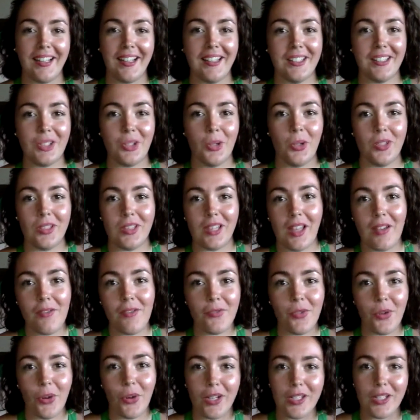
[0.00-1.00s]
your love
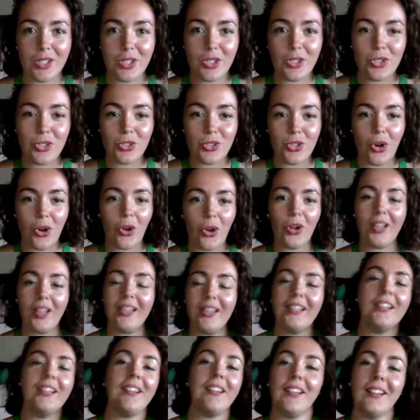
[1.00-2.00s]
for it
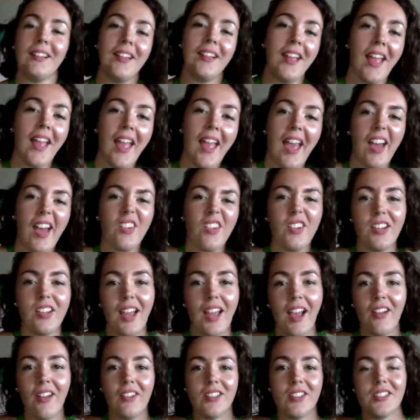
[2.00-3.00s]
started? How
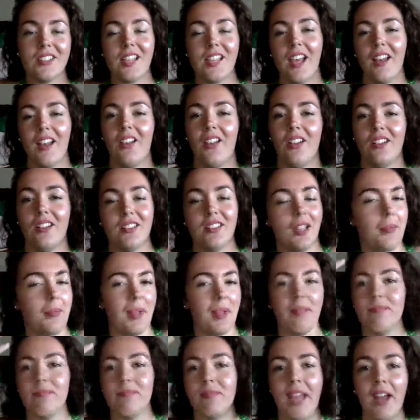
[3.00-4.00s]
does that all, I
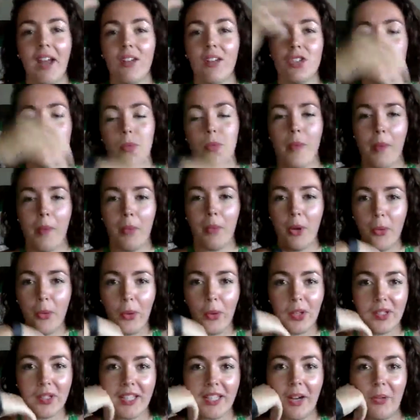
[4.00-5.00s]
mean, how does your memory
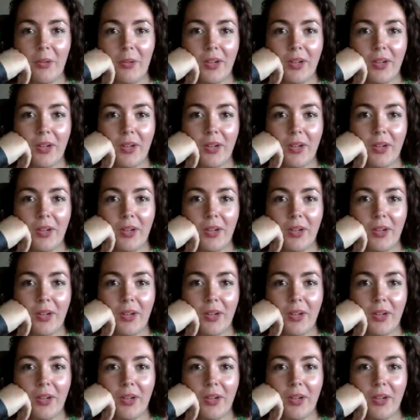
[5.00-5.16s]
work that one?